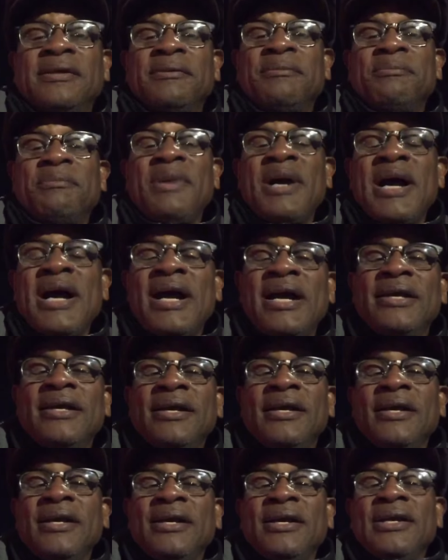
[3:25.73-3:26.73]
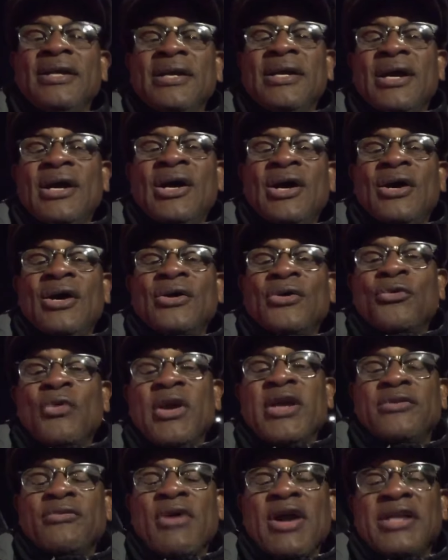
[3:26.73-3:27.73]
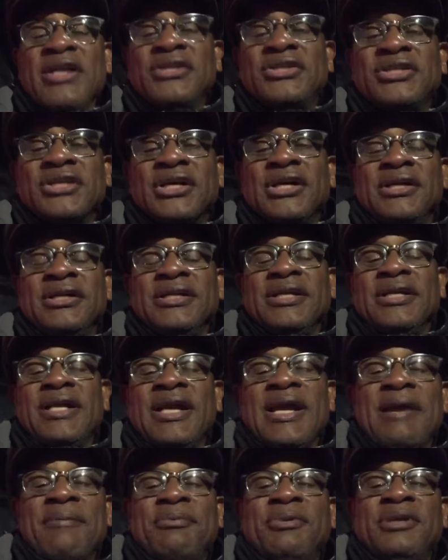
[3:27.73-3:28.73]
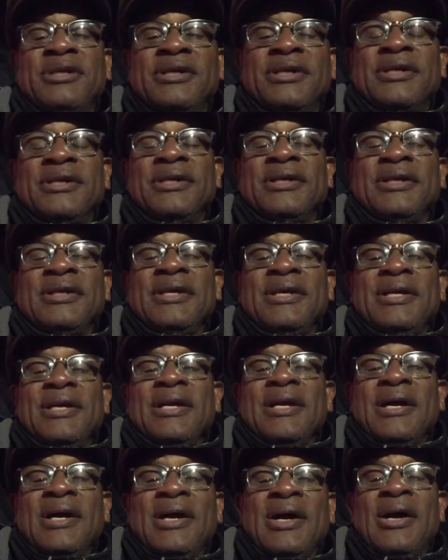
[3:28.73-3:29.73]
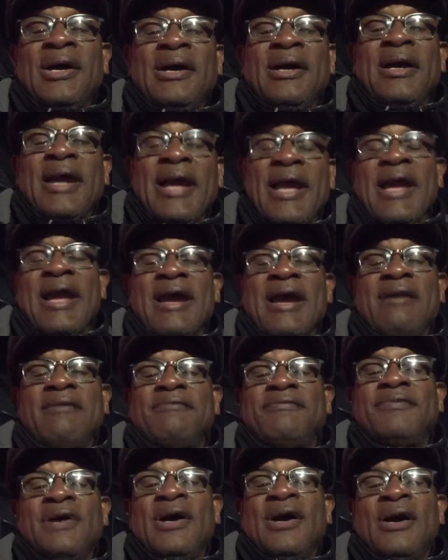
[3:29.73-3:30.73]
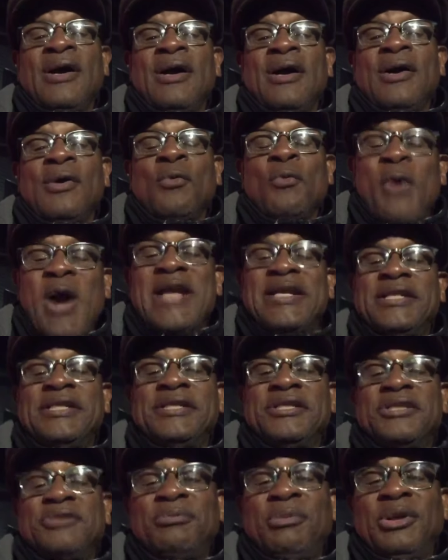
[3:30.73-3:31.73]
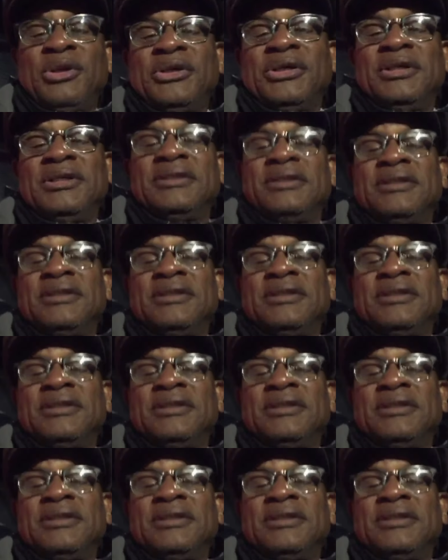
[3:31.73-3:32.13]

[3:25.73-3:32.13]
My great-grandson happened to have white in his blood.